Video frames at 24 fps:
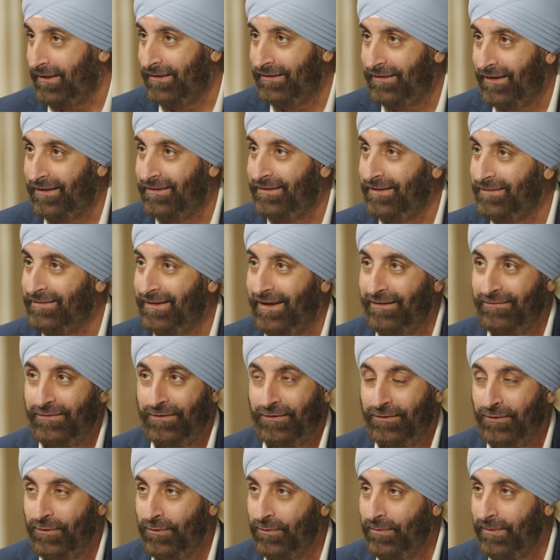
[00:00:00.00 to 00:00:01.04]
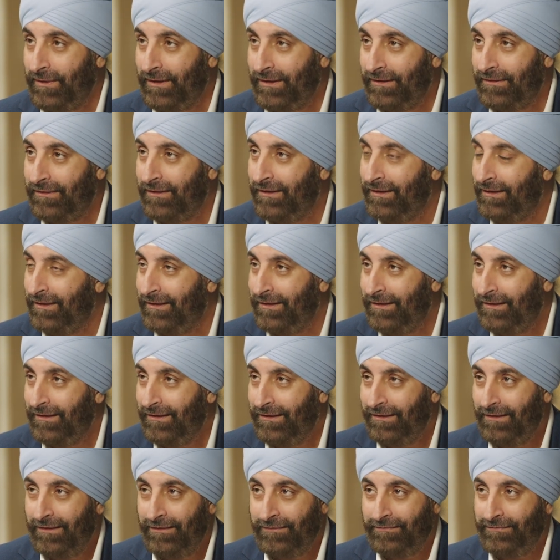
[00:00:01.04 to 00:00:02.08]
It does have to do with
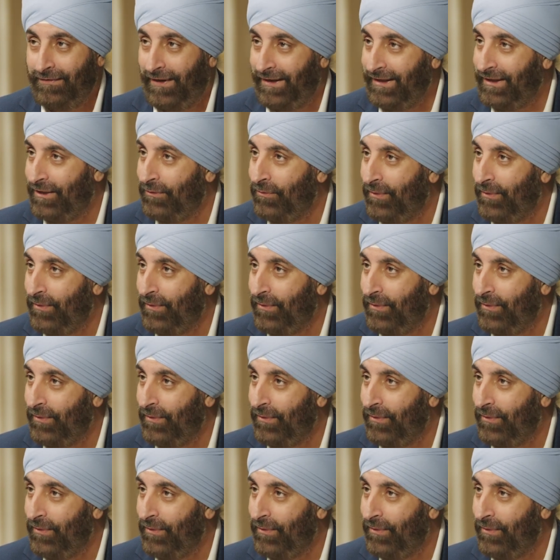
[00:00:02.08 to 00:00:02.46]
finding